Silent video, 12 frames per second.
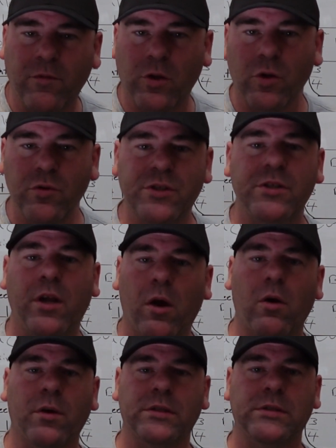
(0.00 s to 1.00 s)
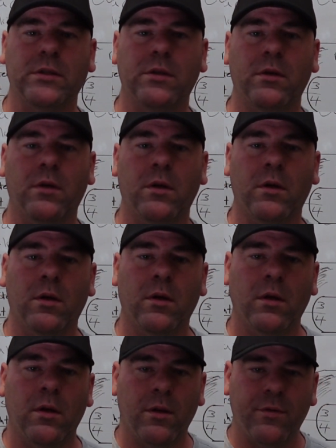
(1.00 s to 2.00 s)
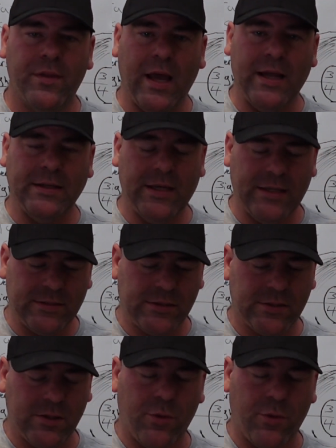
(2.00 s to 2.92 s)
loose dirt that gets